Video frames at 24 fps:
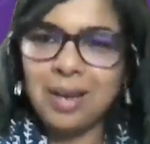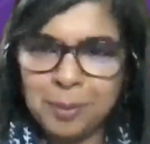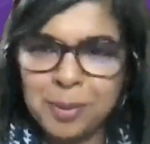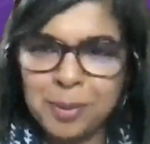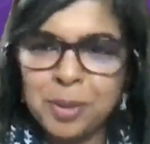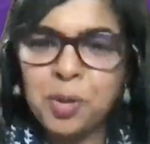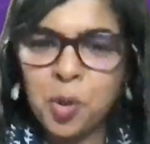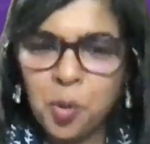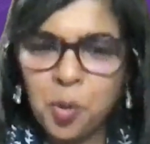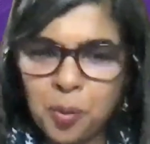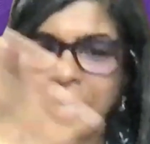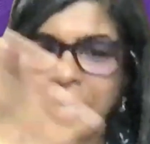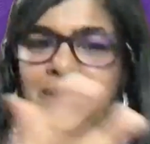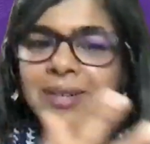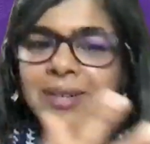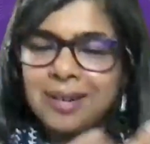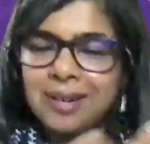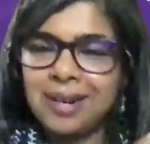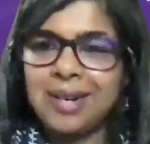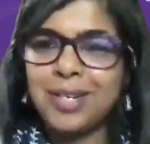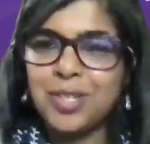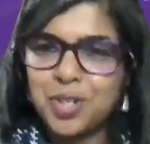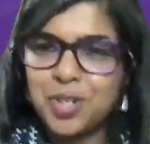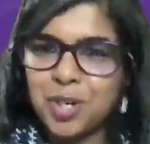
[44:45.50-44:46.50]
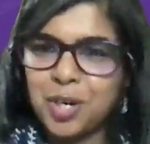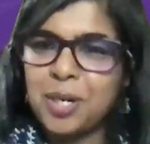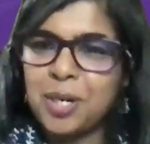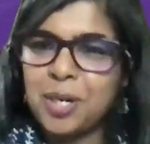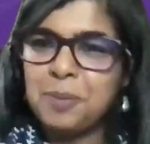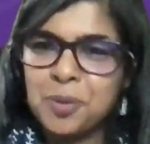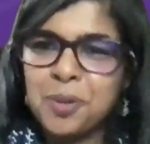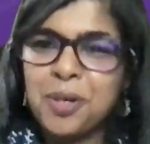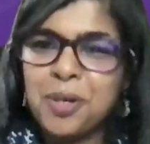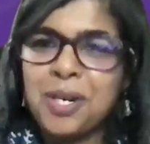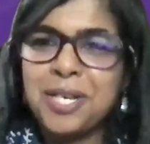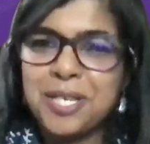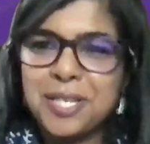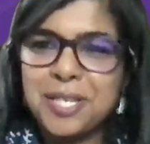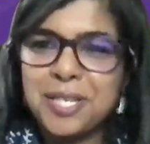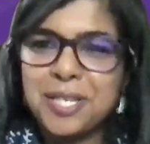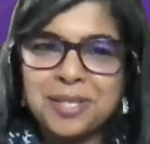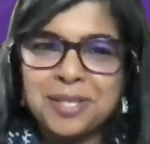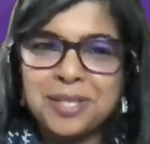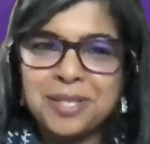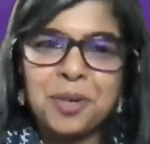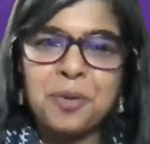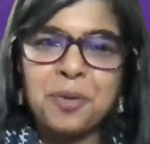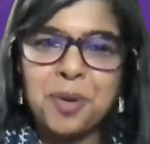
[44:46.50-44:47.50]
I mean, no wonder NHRD Pune
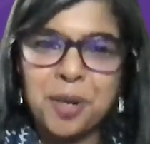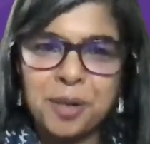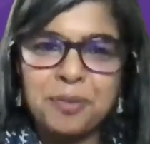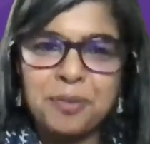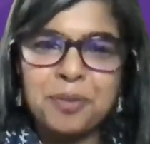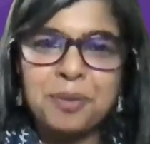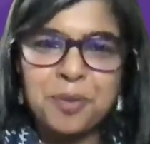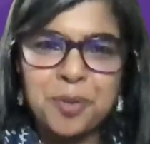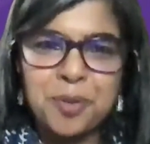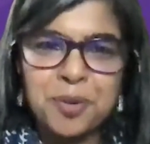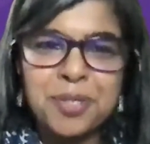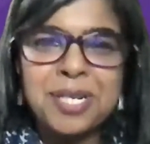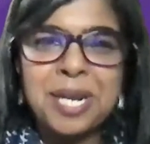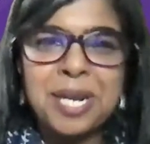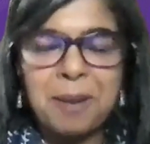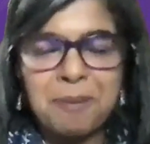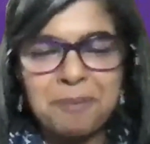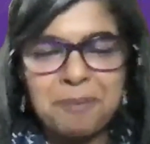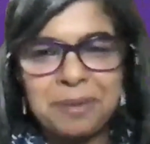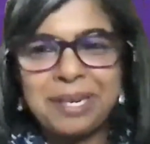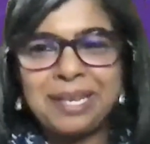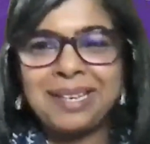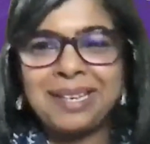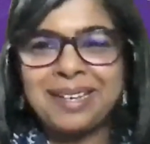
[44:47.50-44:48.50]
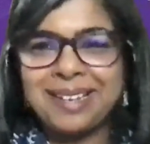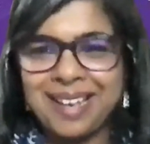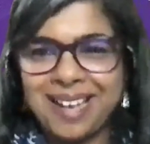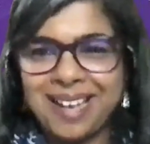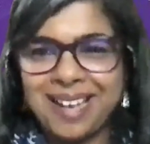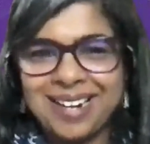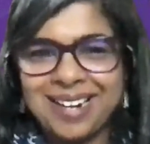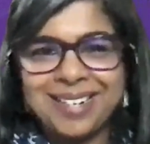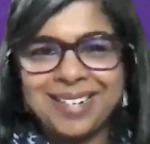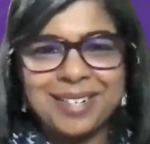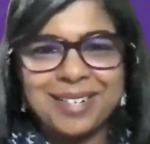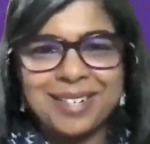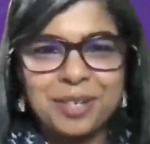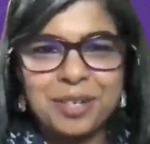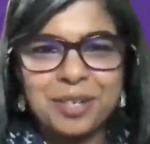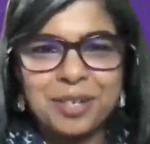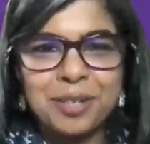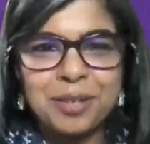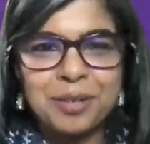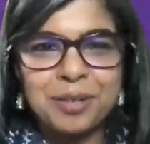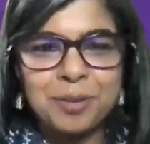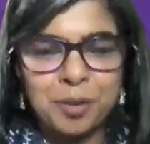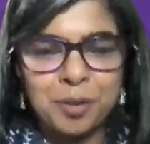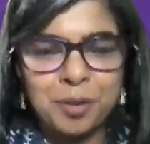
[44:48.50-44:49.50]
is, one of the most happening and,
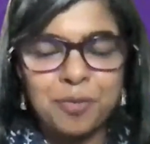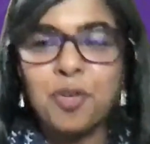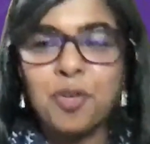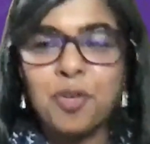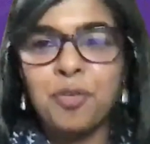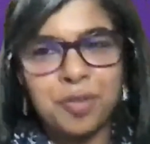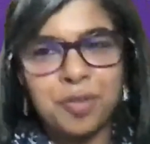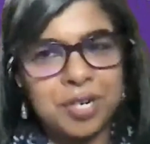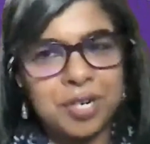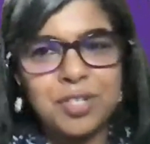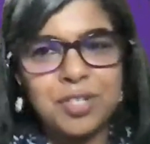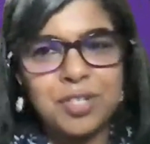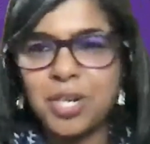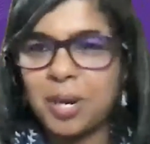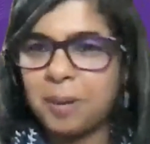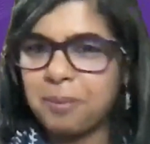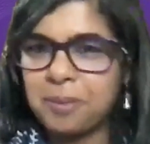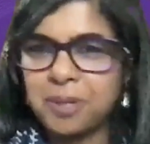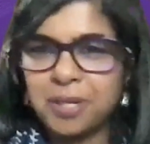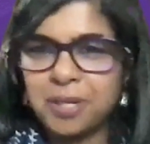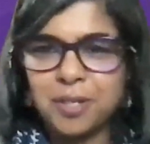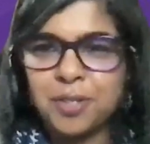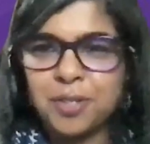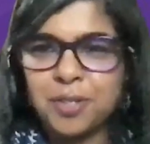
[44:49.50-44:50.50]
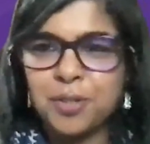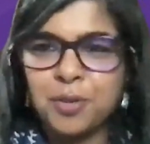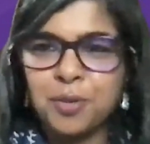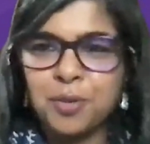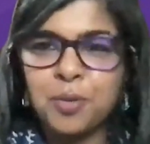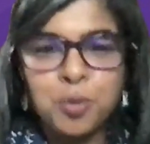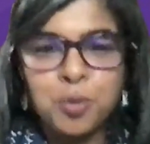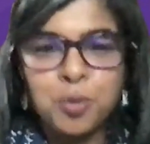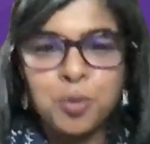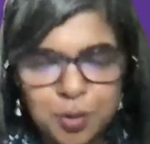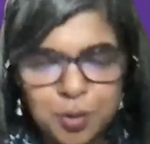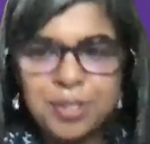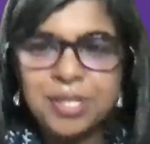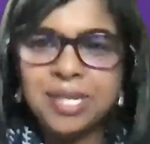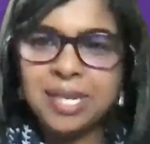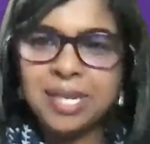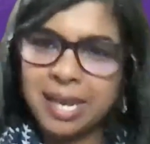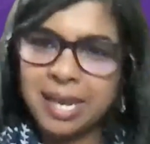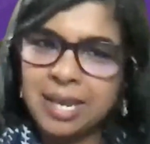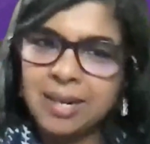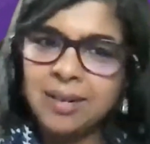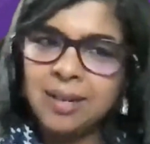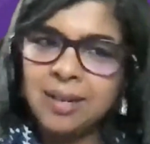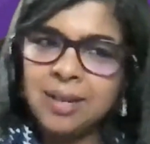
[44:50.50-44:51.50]
forefront chapters. So kudos
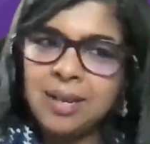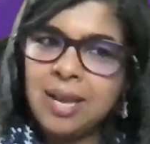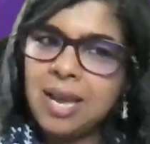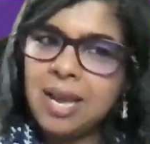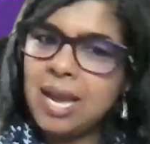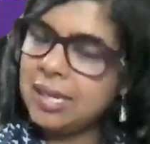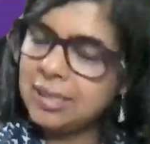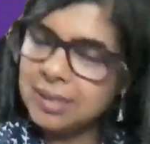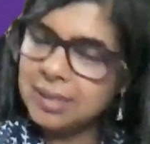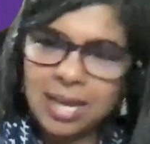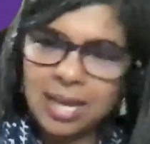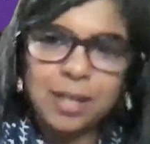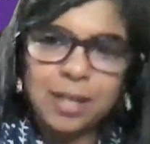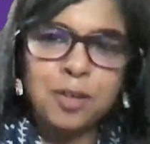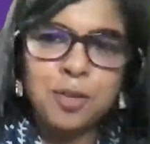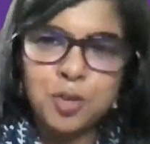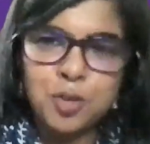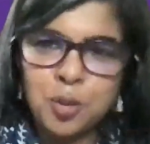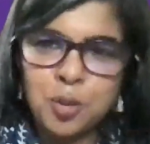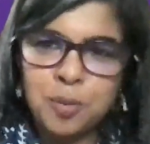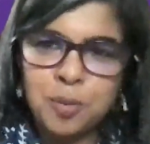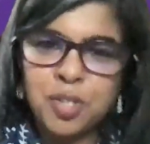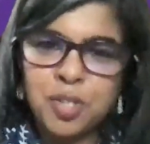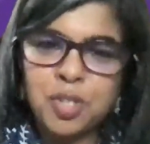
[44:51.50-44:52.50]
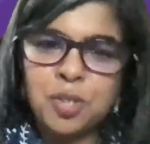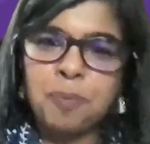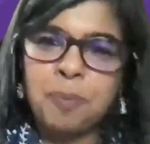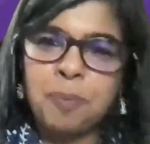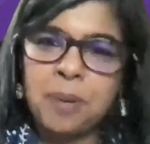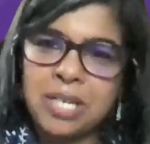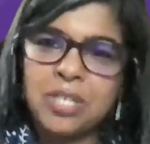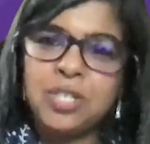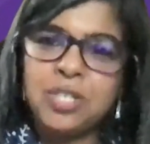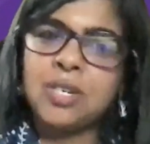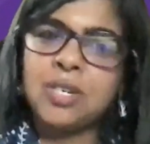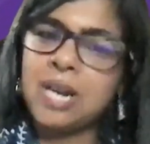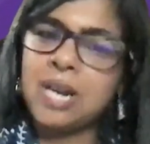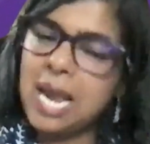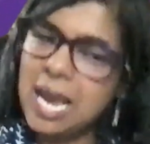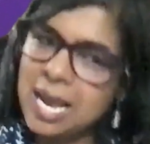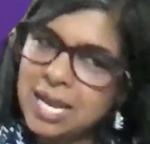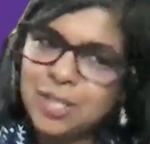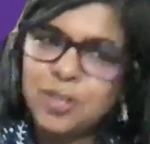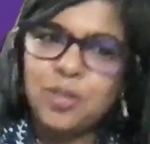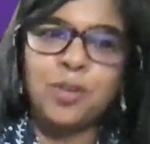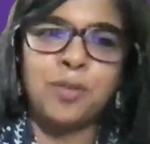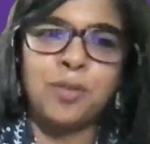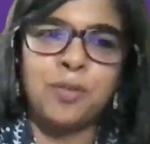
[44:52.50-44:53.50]
again. And thank you so much. A pleasure,
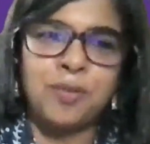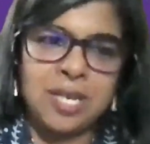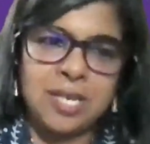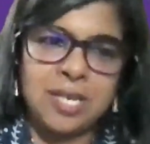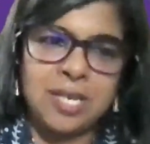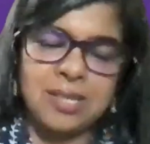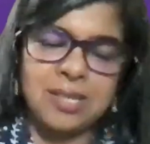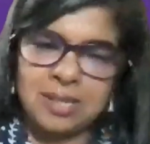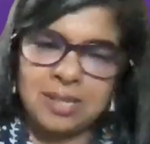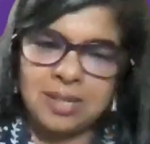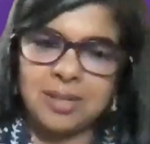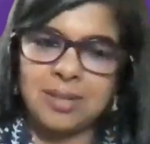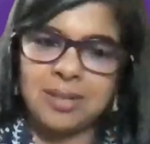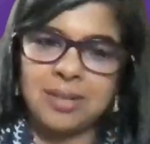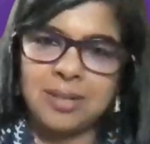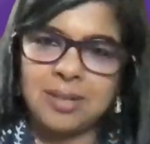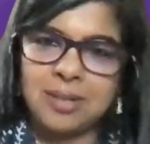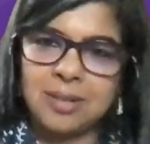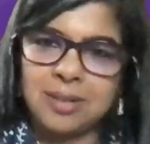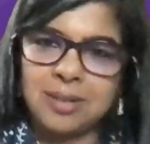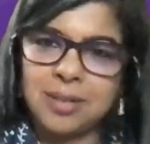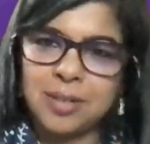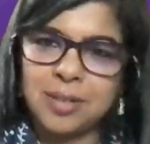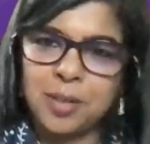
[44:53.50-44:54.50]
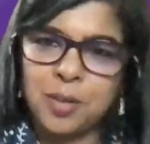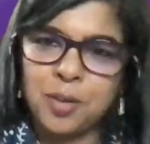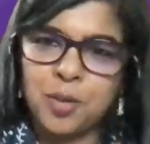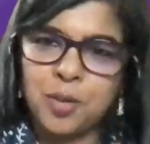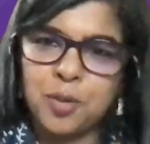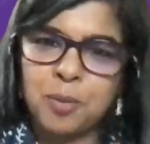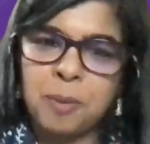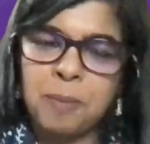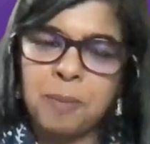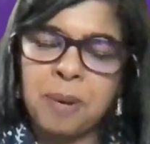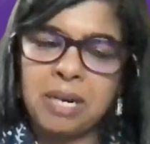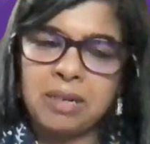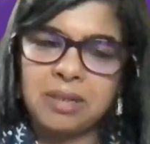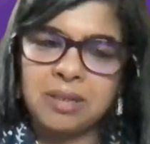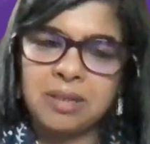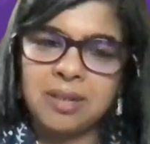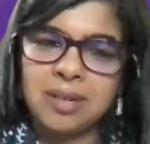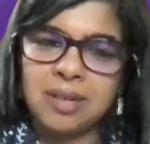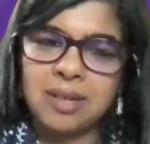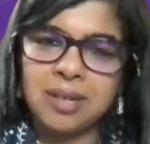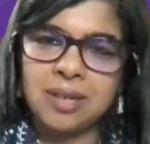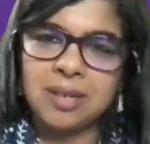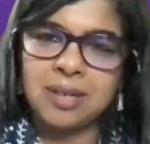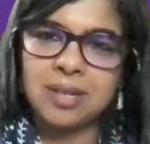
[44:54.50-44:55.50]
as always, to be
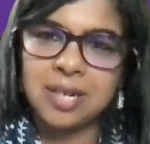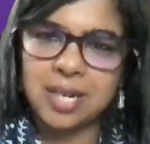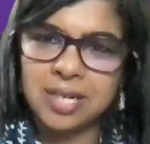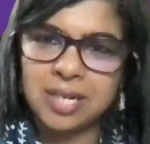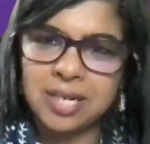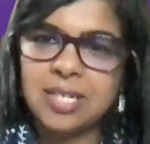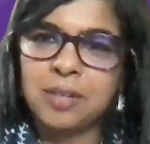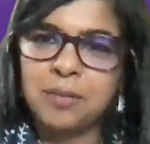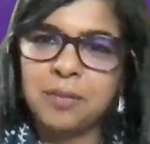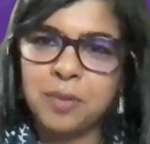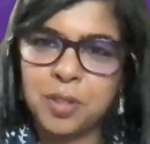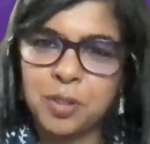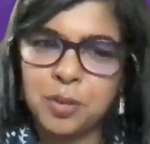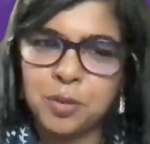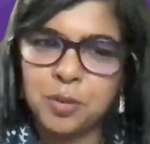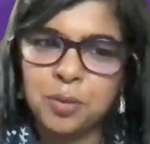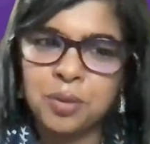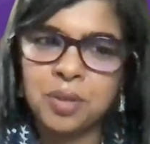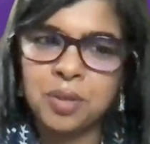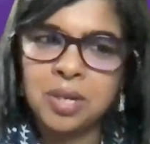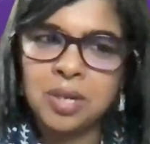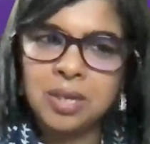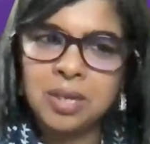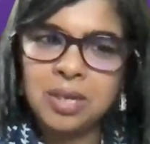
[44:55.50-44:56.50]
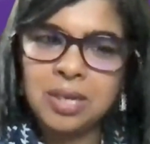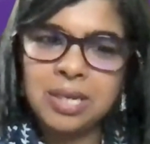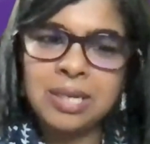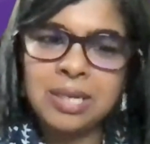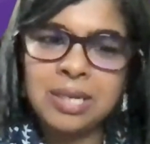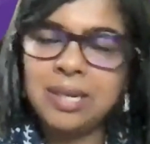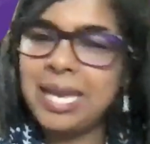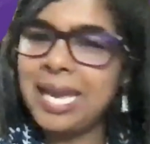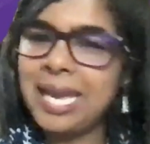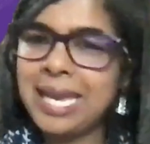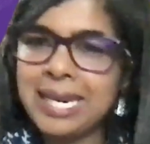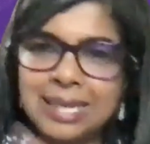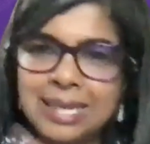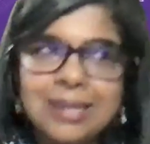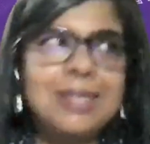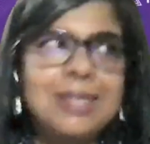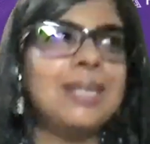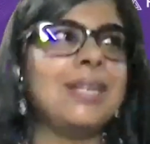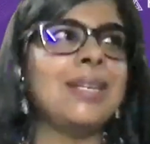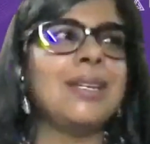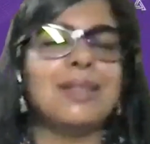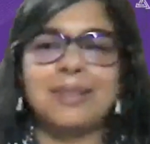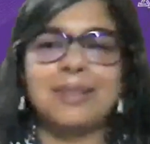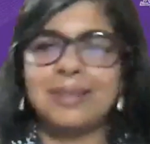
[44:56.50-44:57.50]
partnering and connecting with you. in
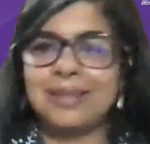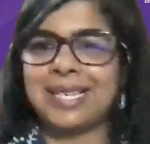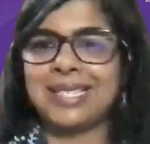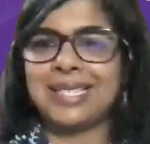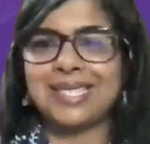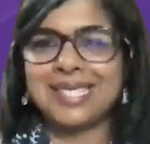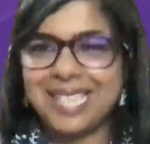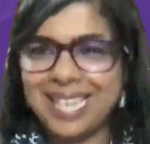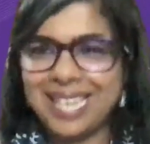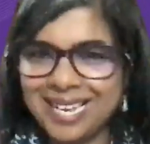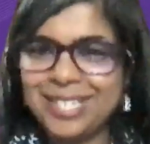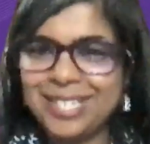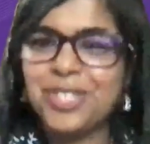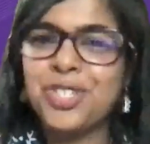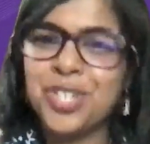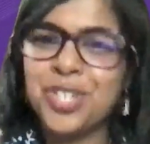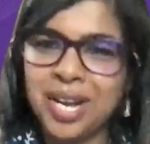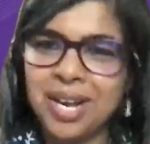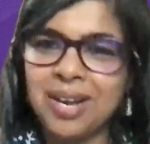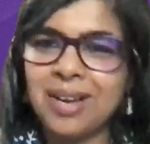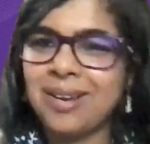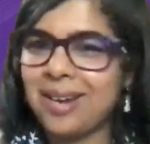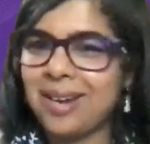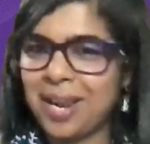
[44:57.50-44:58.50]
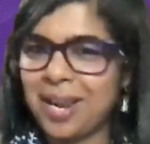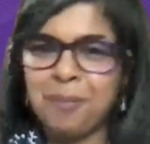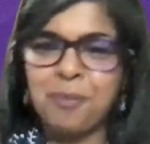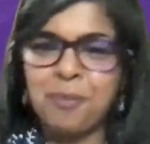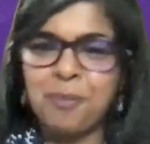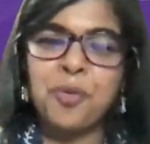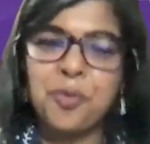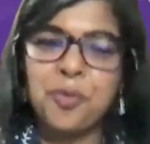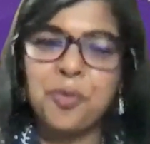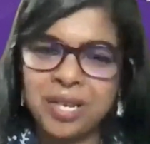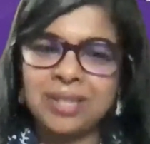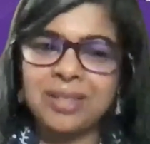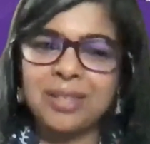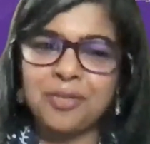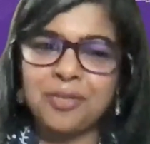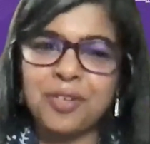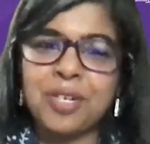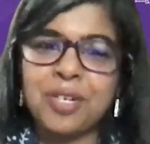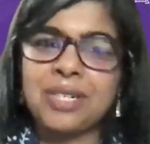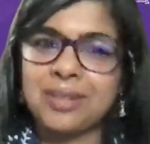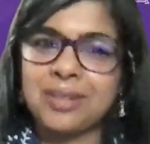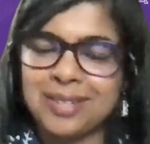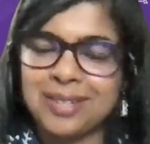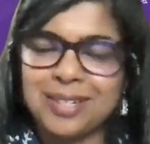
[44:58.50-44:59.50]
anything that's HR and moving the
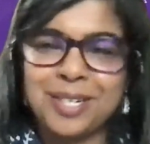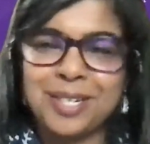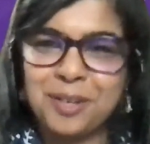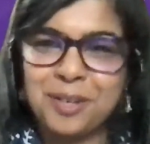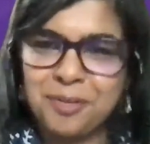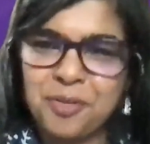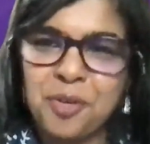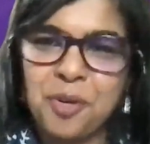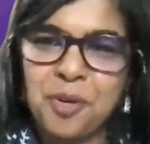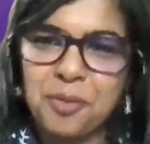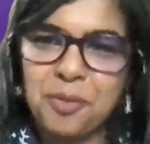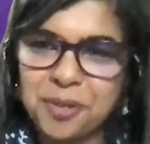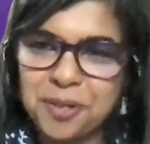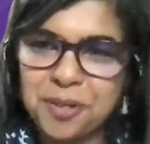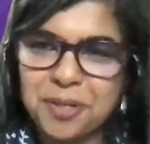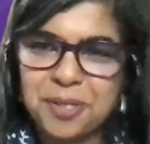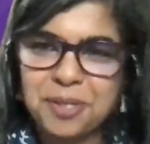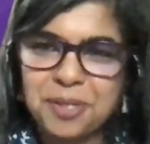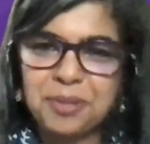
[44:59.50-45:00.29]
fraternity forward.